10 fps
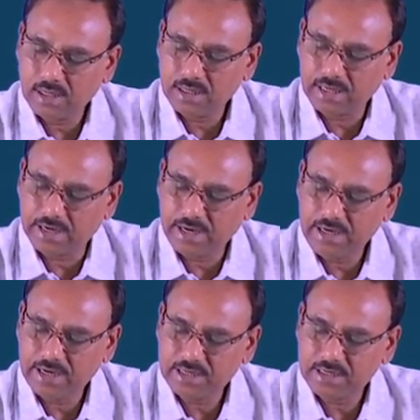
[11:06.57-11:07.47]
the
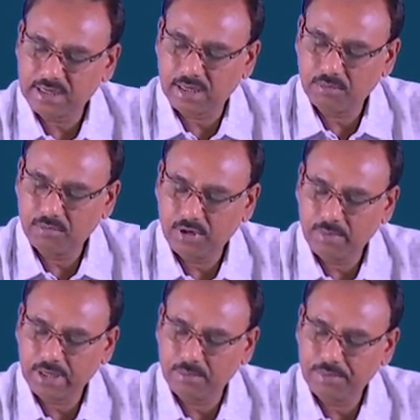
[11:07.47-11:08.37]
gradient term will
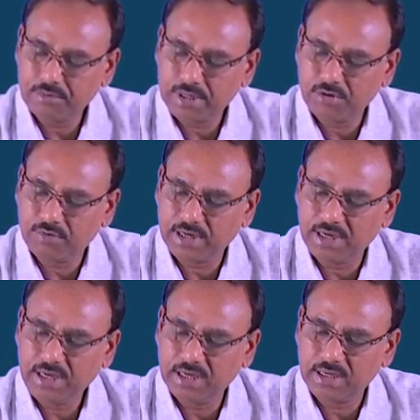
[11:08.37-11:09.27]
be computed over
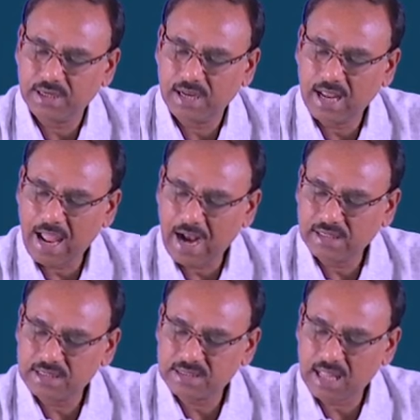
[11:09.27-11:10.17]
here
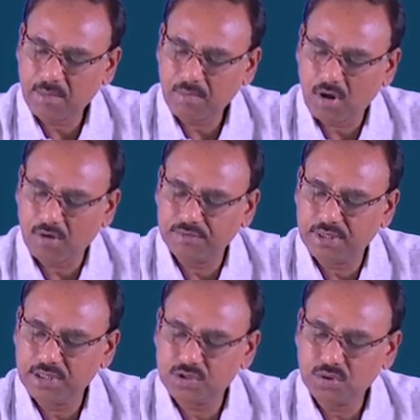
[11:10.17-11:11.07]
and the sum of
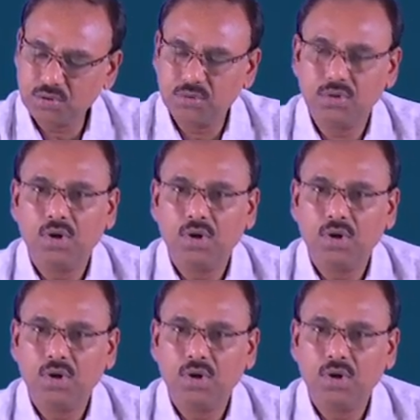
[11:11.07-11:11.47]
these two